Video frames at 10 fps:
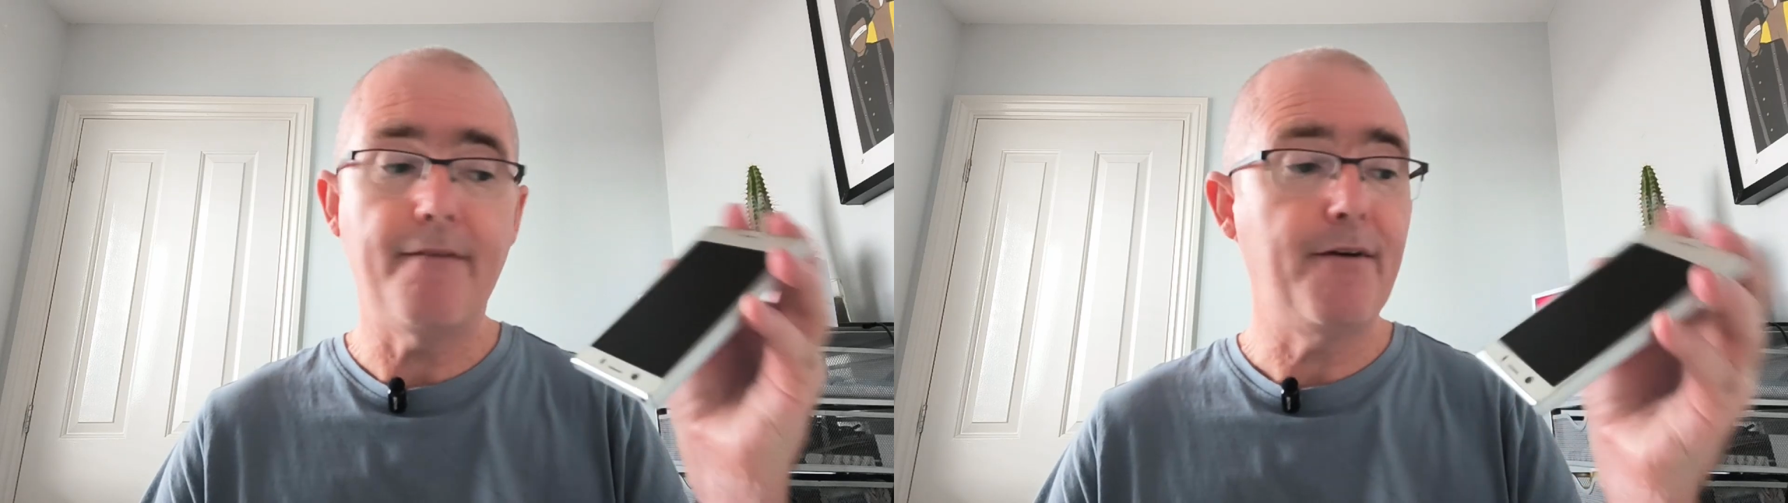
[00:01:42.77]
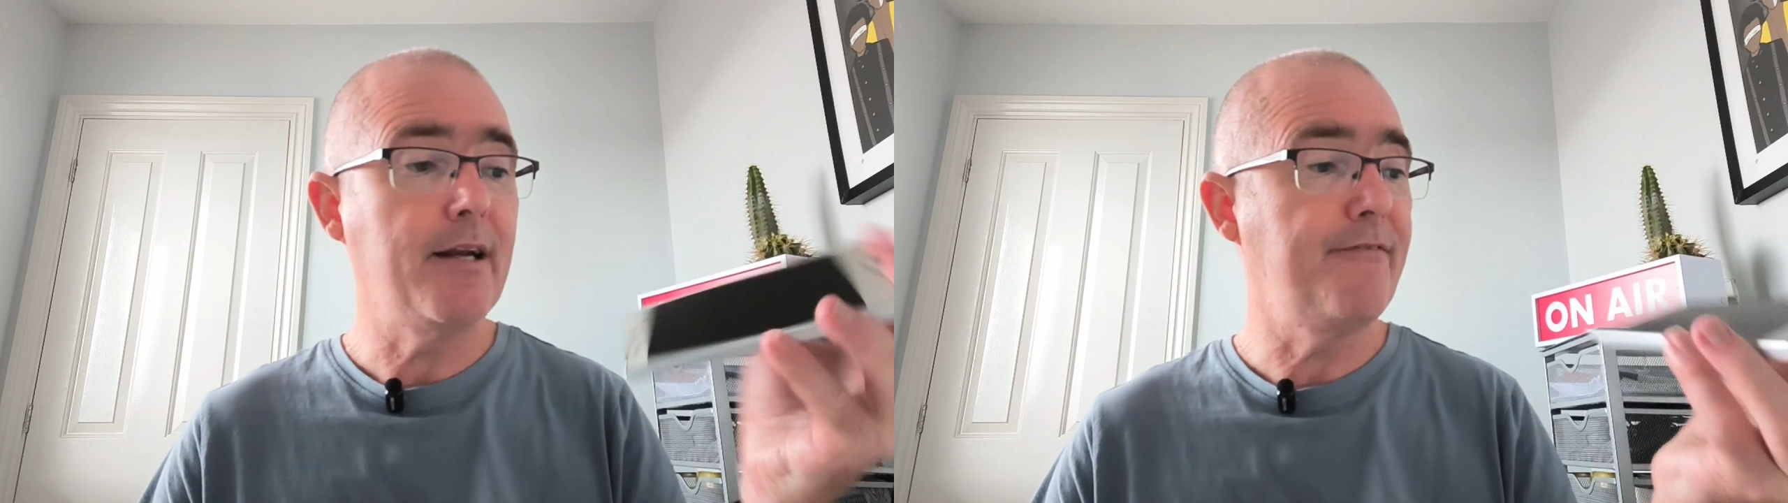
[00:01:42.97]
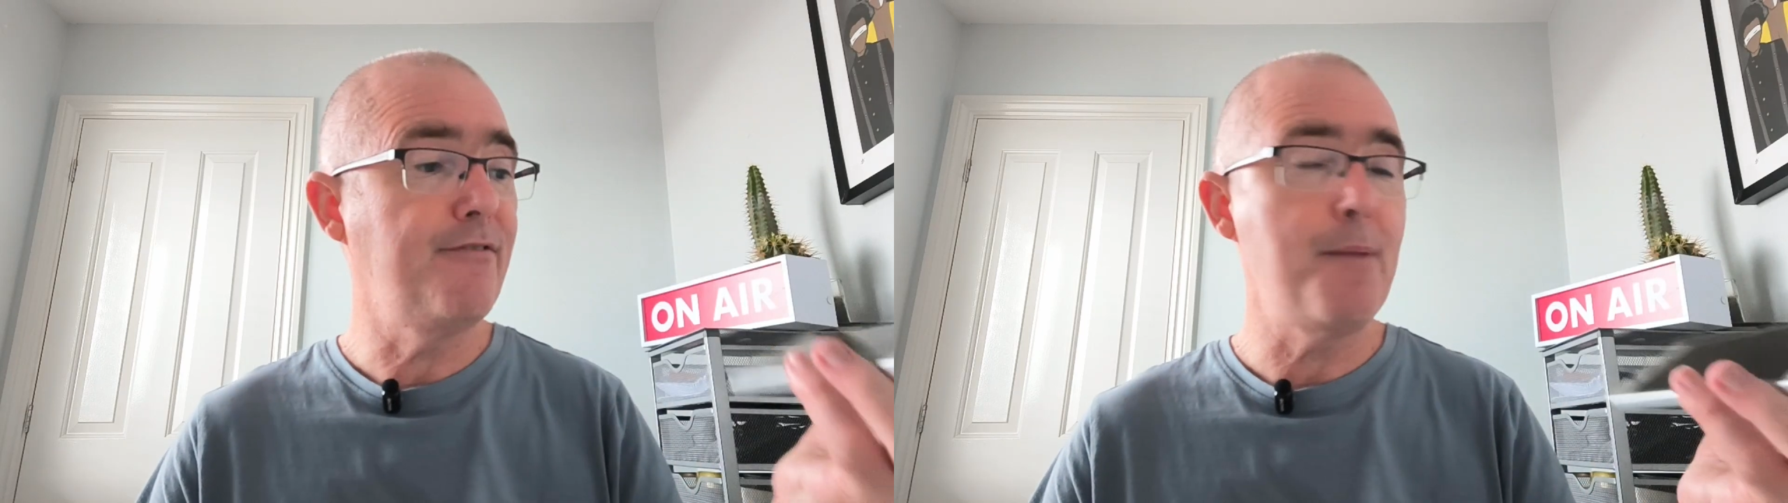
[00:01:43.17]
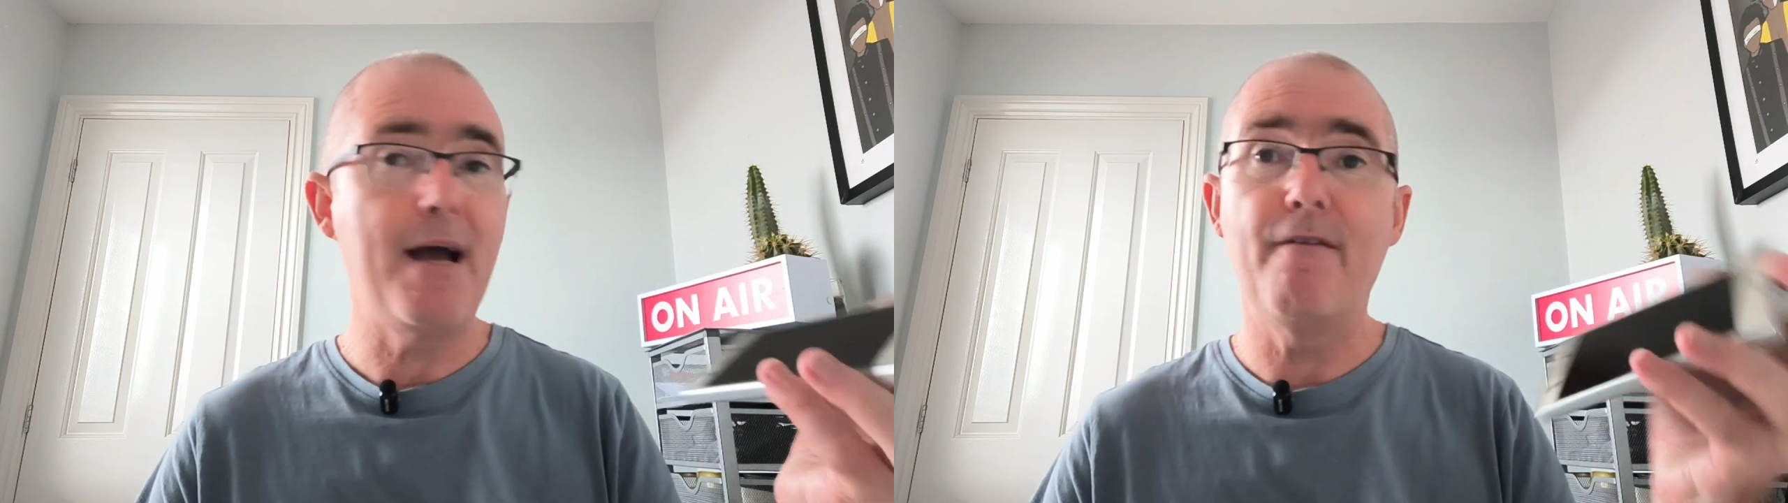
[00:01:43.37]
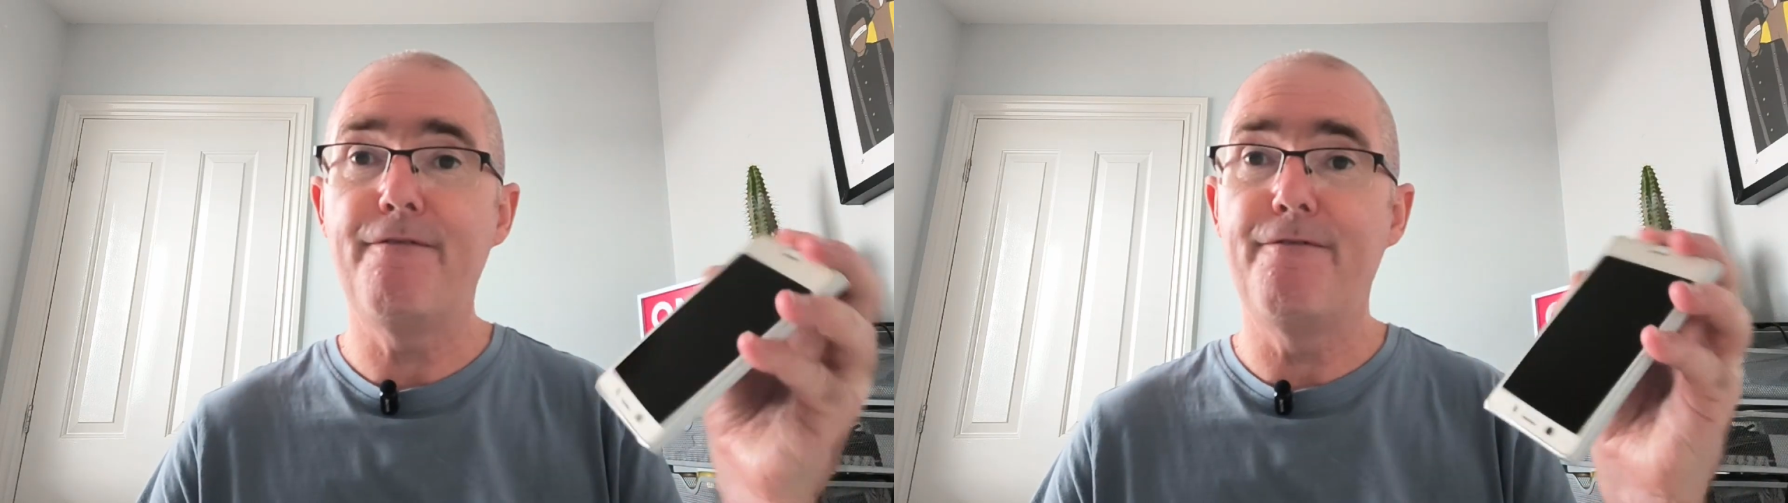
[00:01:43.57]
I've had it for
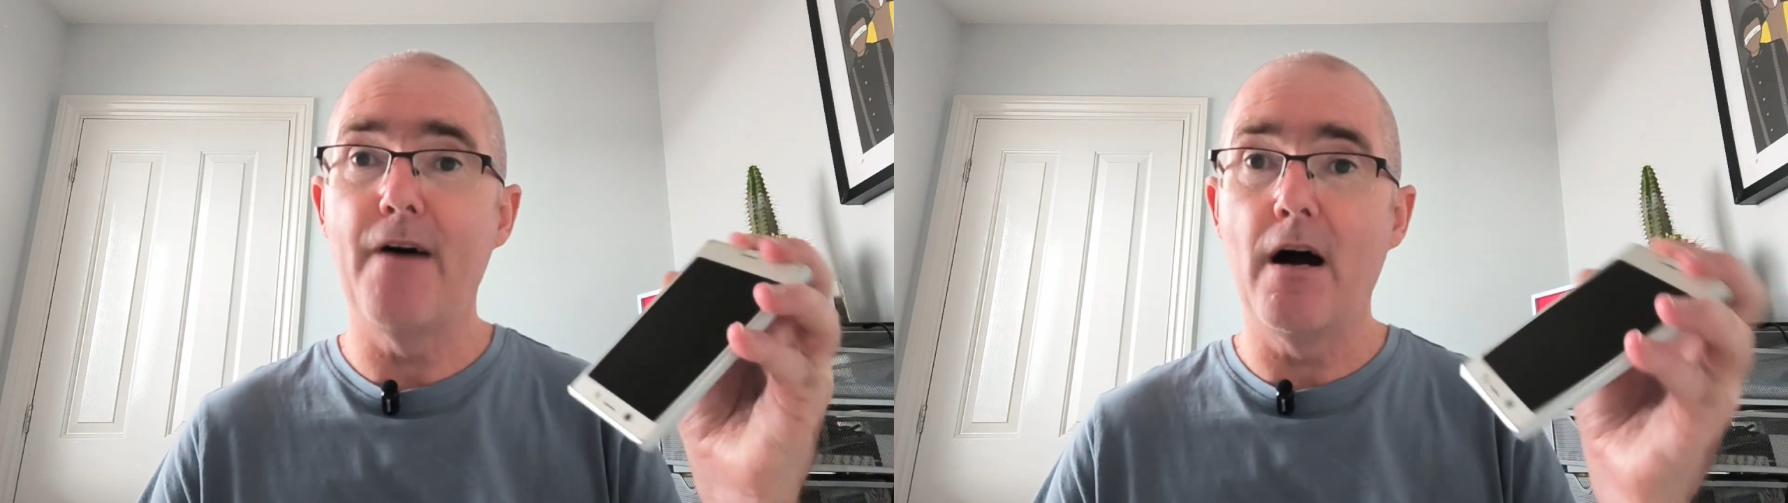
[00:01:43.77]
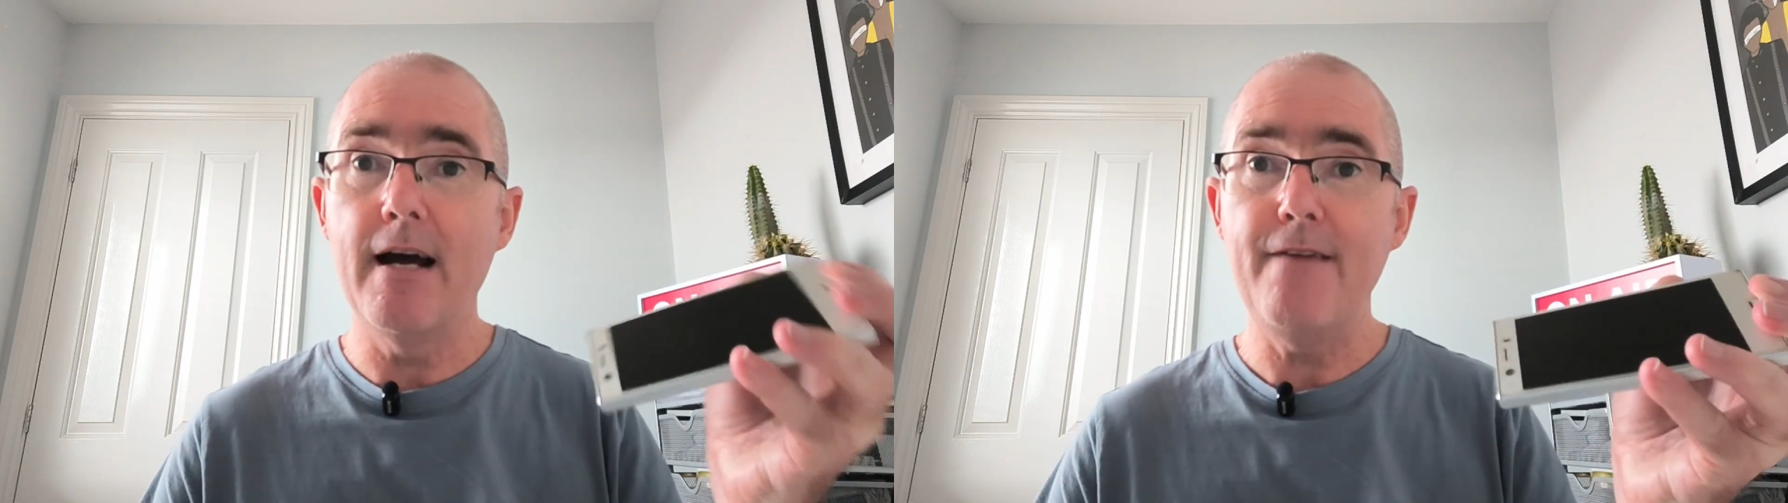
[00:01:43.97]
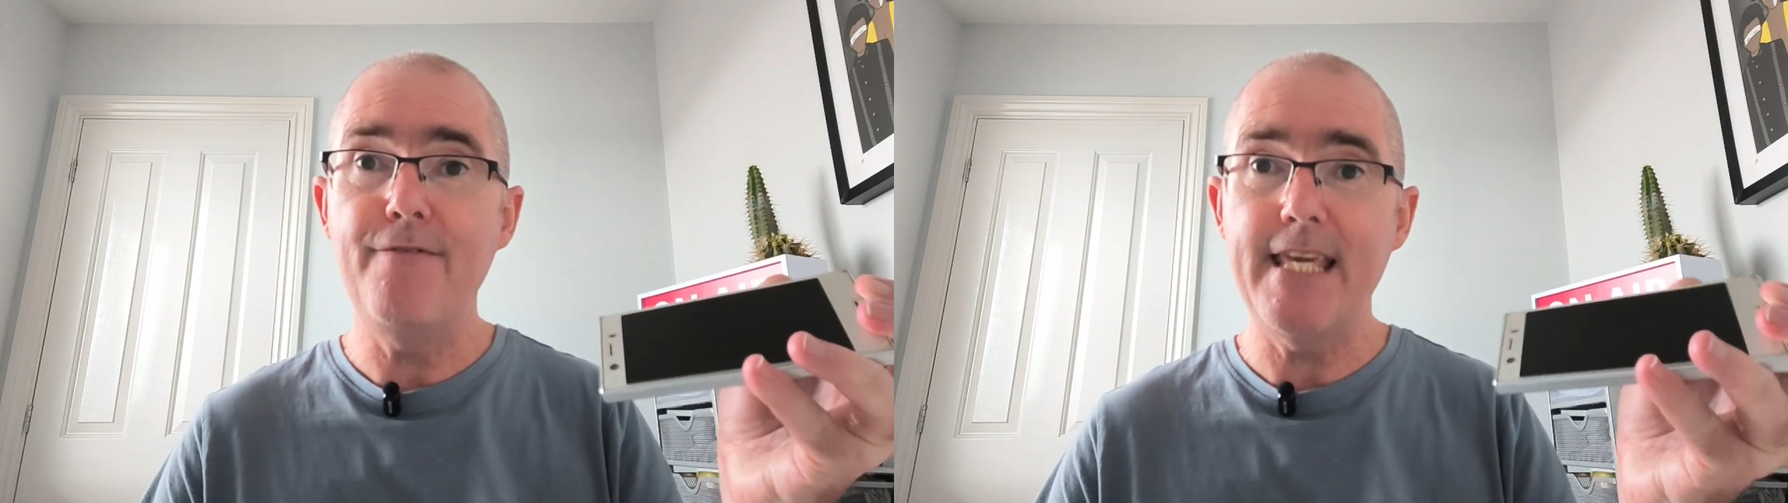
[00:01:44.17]
about 5